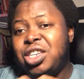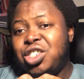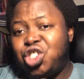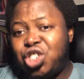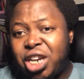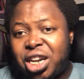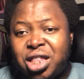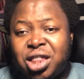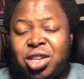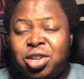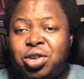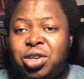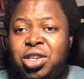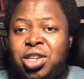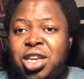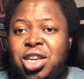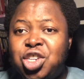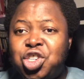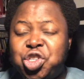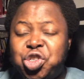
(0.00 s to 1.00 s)
Check
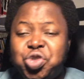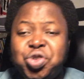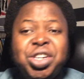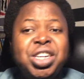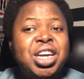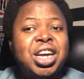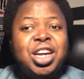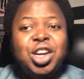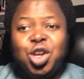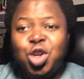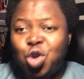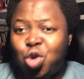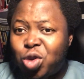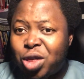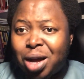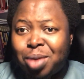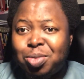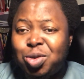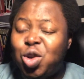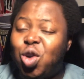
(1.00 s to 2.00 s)
the history, know
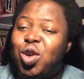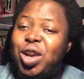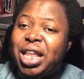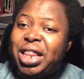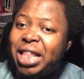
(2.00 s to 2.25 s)
that I'm done,